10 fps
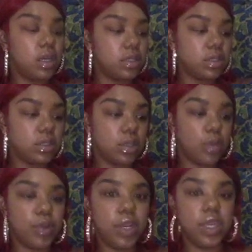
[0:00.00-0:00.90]
So
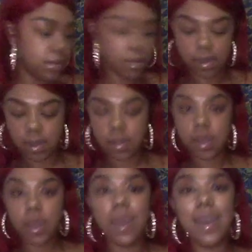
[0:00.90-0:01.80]
pretty.
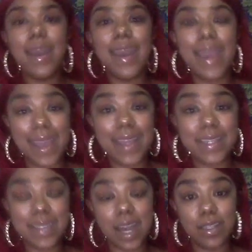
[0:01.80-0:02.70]

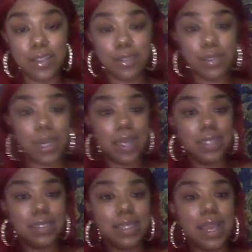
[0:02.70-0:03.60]
$8, you guys.